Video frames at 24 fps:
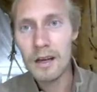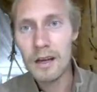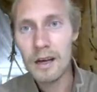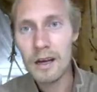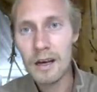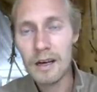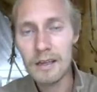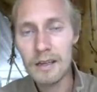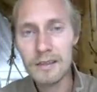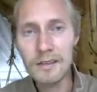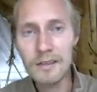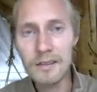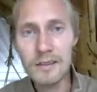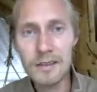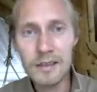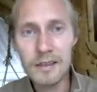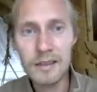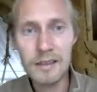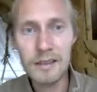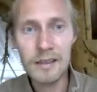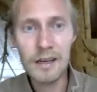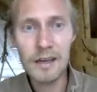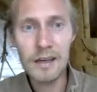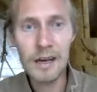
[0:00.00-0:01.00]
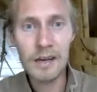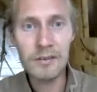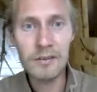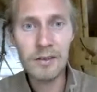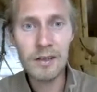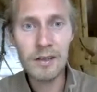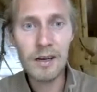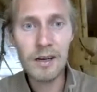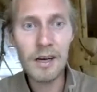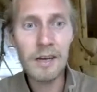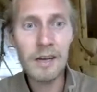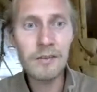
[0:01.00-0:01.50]
I
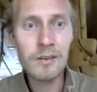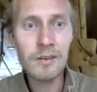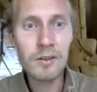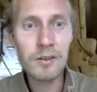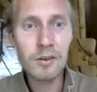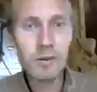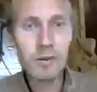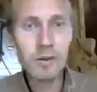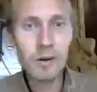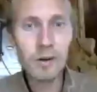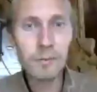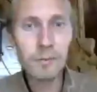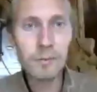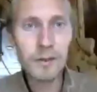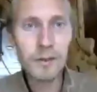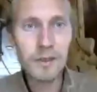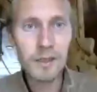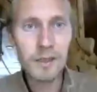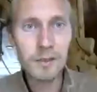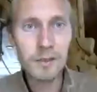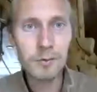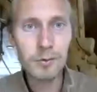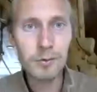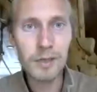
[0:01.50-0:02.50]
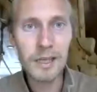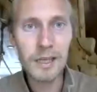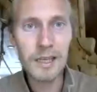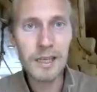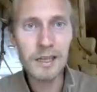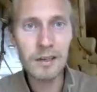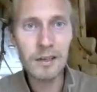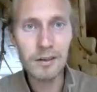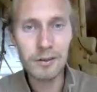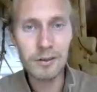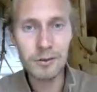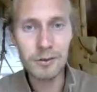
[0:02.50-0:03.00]
will copy the
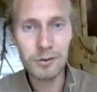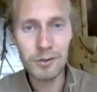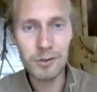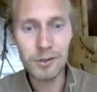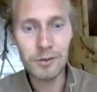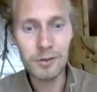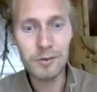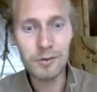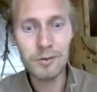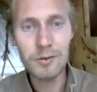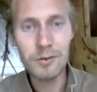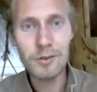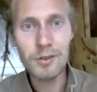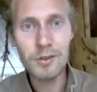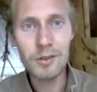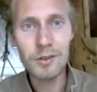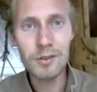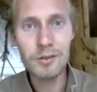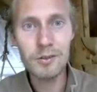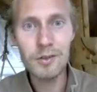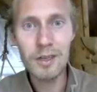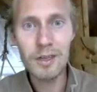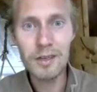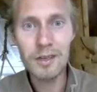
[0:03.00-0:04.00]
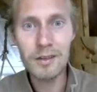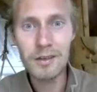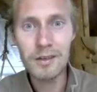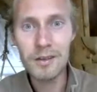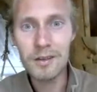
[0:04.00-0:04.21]
trailer to you so you can